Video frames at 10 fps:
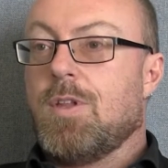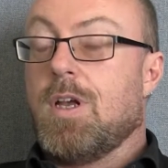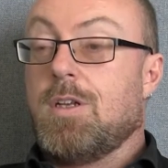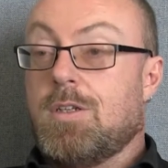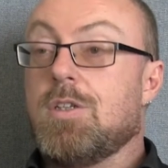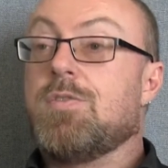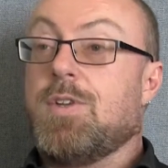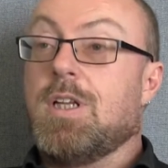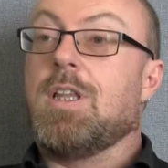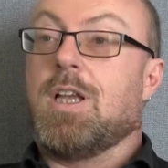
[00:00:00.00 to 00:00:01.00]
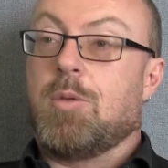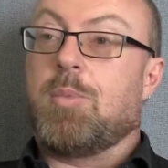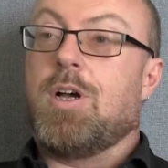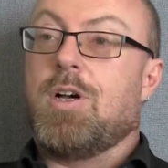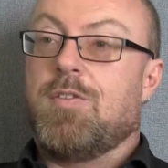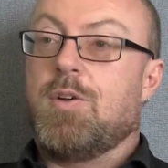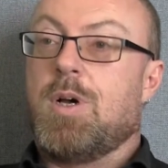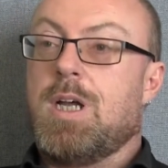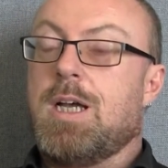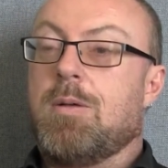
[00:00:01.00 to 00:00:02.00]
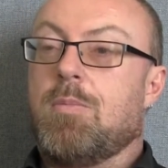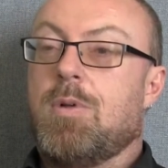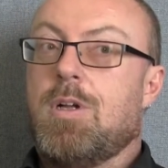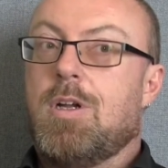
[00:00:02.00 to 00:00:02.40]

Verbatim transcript: Like, it does feel like a part of who I am.